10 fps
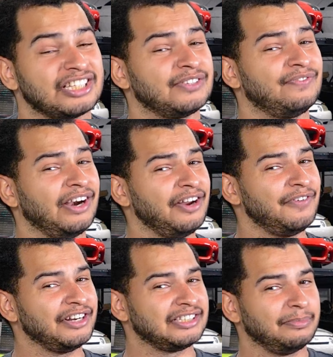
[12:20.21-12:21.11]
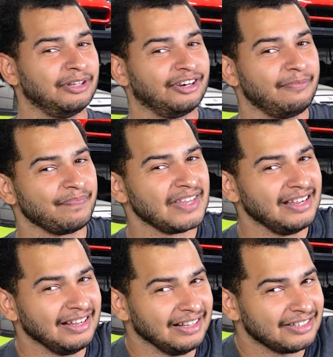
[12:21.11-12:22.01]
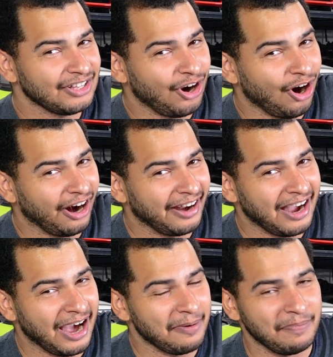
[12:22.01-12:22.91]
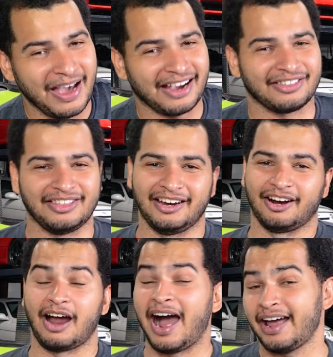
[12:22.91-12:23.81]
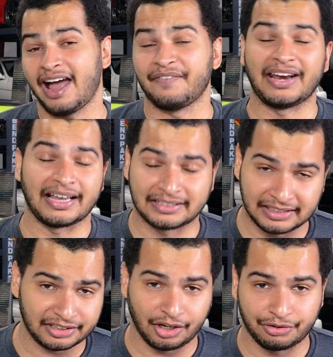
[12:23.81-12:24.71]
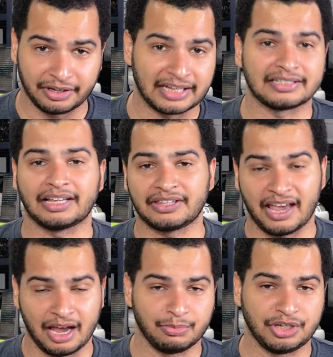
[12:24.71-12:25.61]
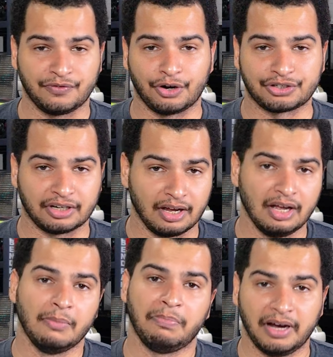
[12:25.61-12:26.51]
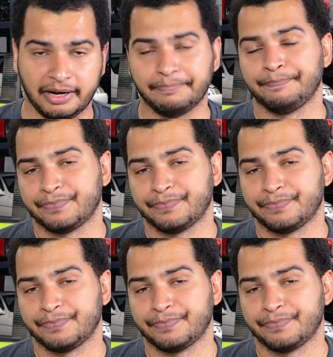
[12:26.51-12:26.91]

This is very, very similar the car I got back there. I have an S600. It's not the AMG version, but